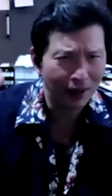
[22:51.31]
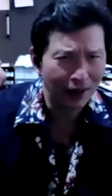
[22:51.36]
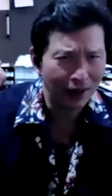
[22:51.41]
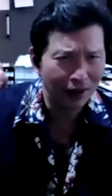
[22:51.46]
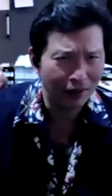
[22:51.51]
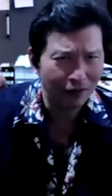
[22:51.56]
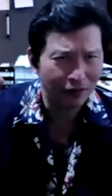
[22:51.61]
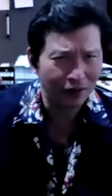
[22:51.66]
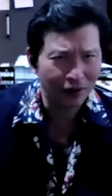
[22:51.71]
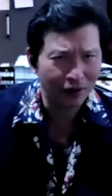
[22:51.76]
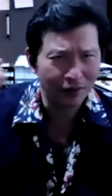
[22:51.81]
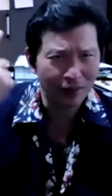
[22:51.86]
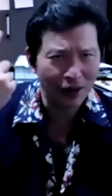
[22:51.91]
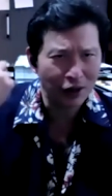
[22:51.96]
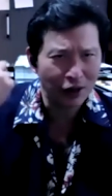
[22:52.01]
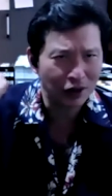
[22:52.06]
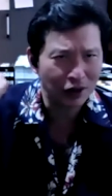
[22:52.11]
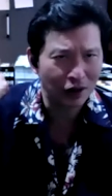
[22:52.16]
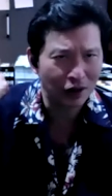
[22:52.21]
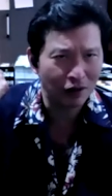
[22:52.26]
I have on
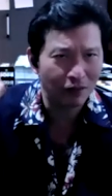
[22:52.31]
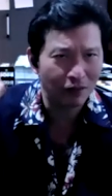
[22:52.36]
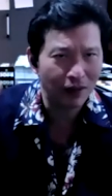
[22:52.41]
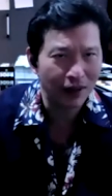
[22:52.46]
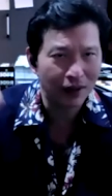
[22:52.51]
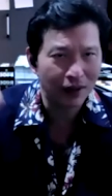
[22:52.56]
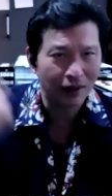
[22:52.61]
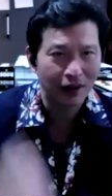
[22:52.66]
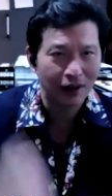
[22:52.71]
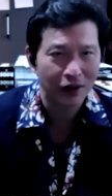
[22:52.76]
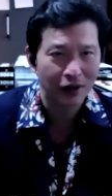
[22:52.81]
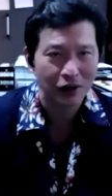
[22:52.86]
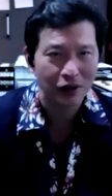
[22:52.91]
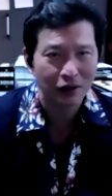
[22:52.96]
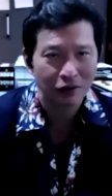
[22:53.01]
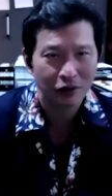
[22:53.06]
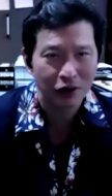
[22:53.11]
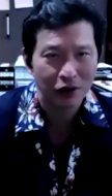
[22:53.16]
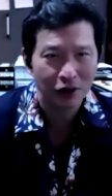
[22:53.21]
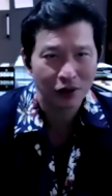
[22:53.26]
my shelf my
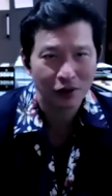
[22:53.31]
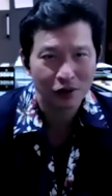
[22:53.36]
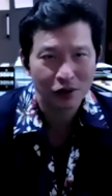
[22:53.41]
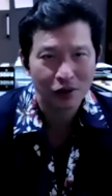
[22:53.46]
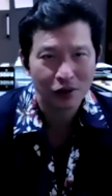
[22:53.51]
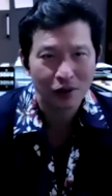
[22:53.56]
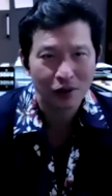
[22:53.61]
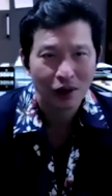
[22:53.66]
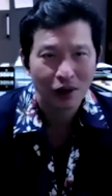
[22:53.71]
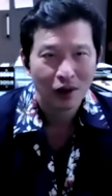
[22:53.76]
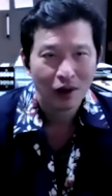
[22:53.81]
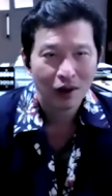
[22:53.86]
collection of shoes.